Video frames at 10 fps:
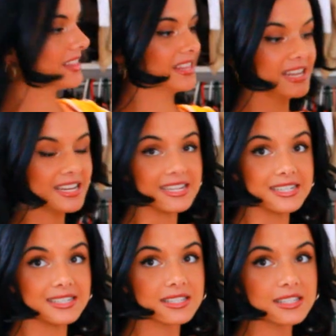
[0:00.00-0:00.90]

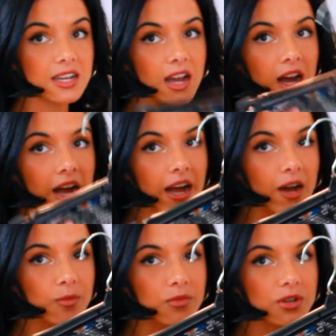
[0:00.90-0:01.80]
These
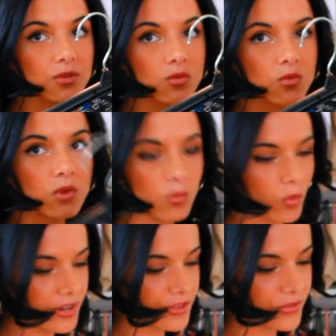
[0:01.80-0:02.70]
were
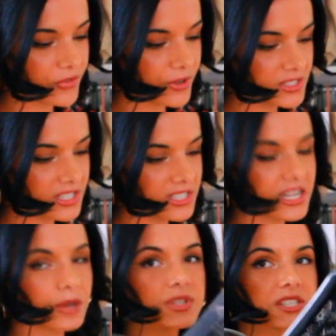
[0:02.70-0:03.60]
one of the first things
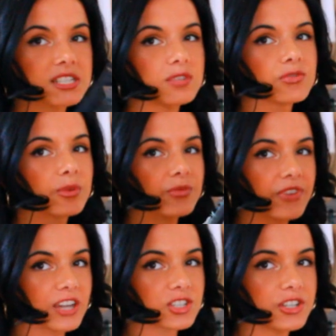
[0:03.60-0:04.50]
I received from
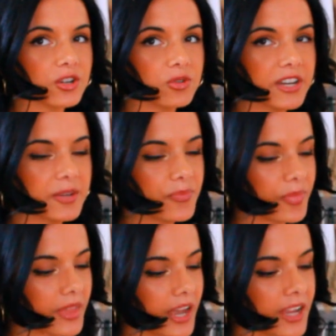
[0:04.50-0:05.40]
Fashion Nova.
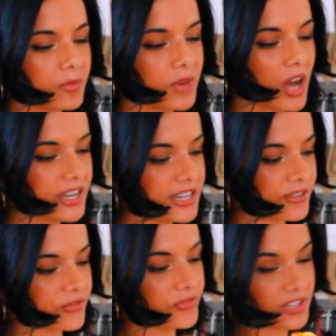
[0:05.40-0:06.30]
I am not
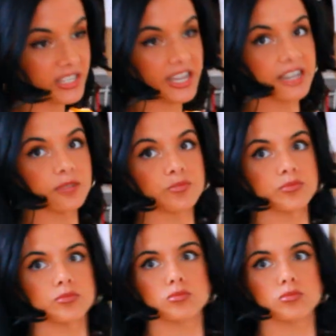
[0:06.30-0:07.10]
an affiliated